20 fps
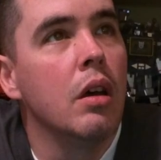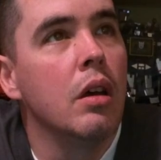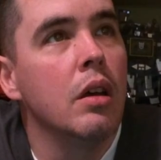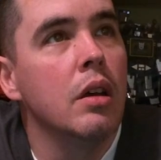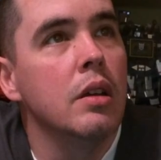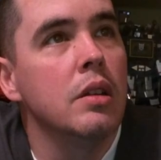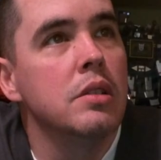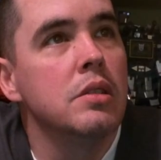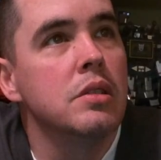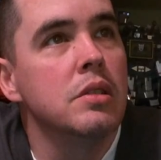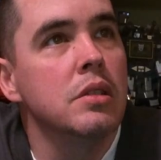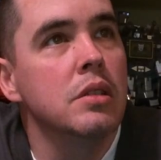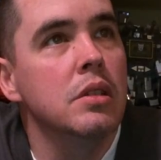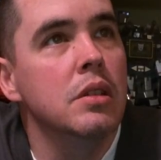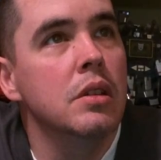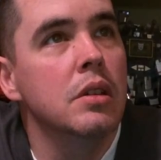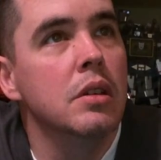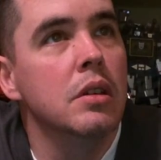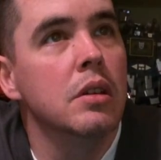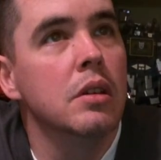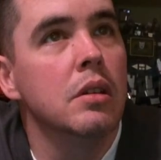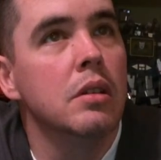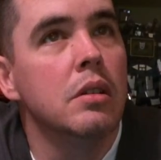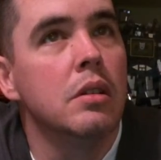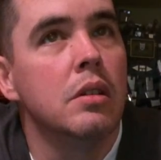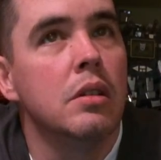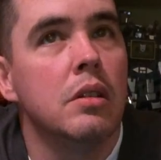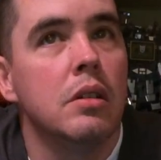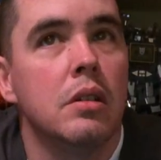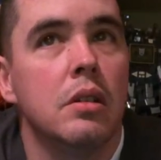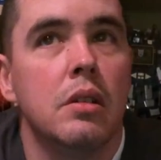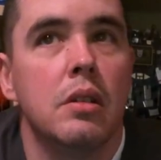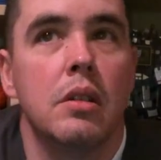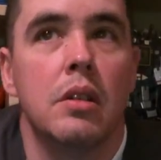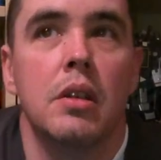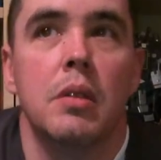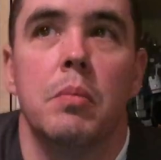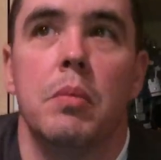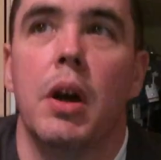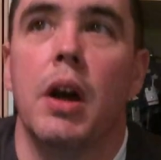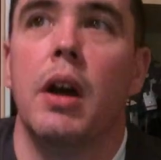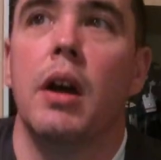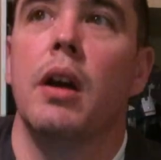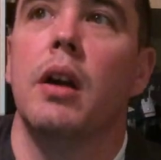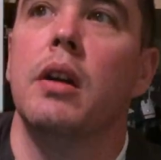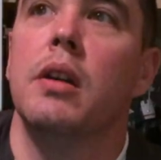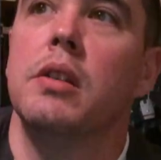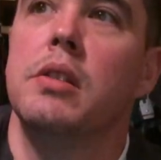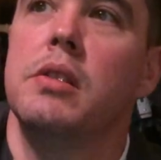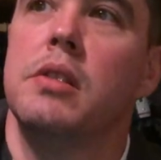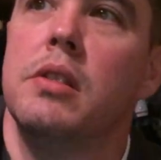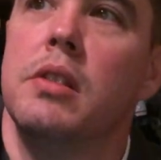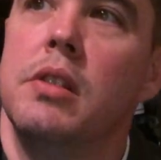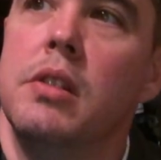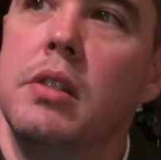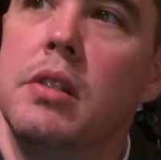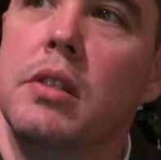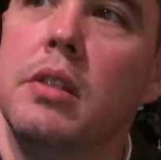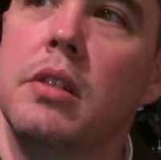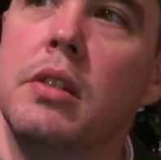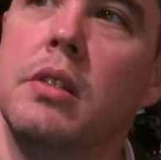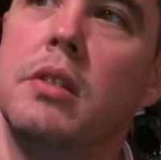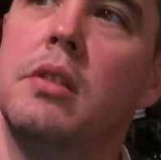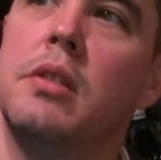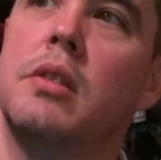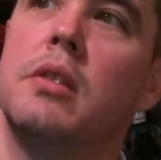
let's see here, get my assistant